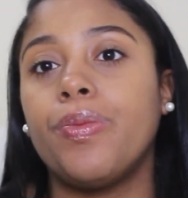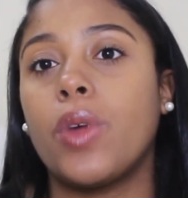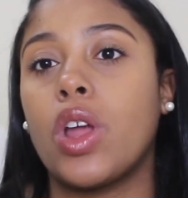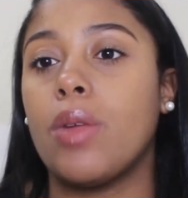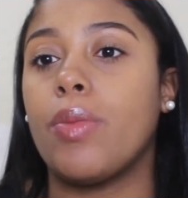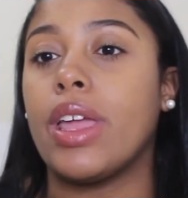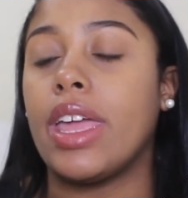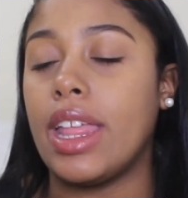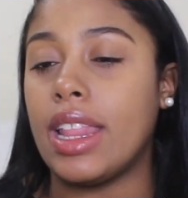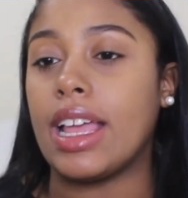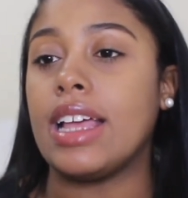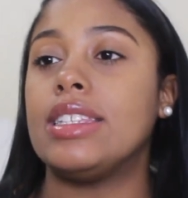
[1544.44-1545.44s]
we're going to bring it.
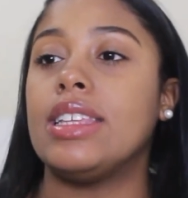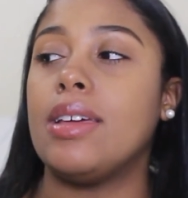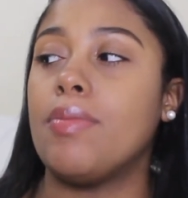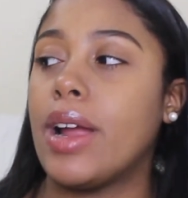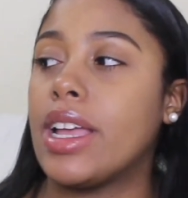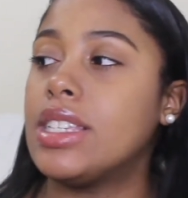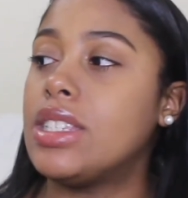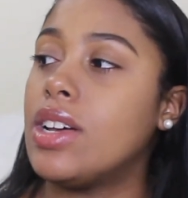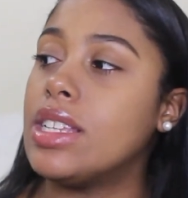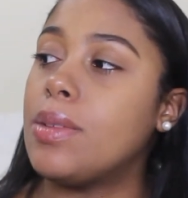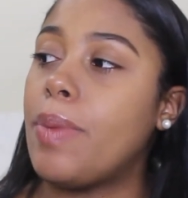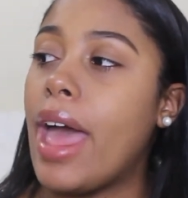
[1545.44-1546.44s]
And like I said, Marcus still
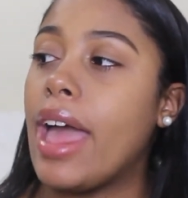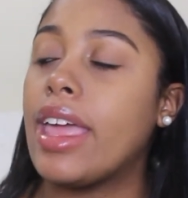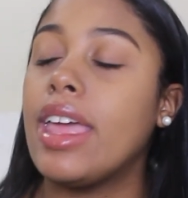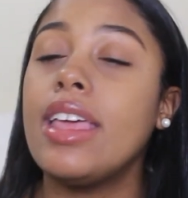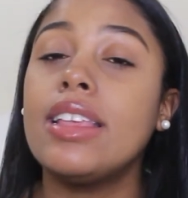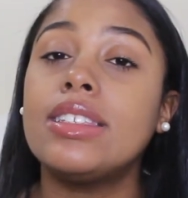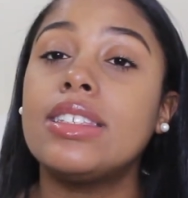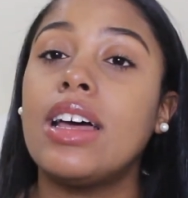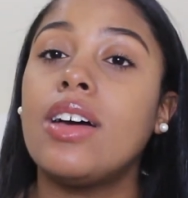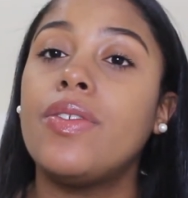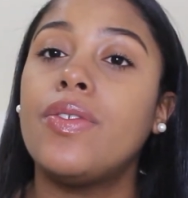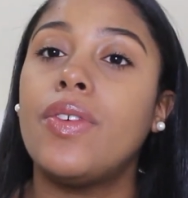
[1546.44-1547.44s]
has to pack his
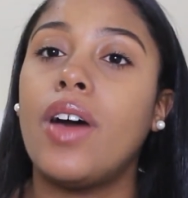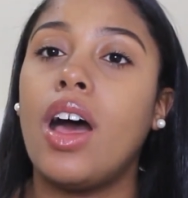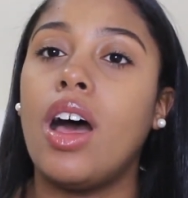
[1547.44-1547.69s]
stuff.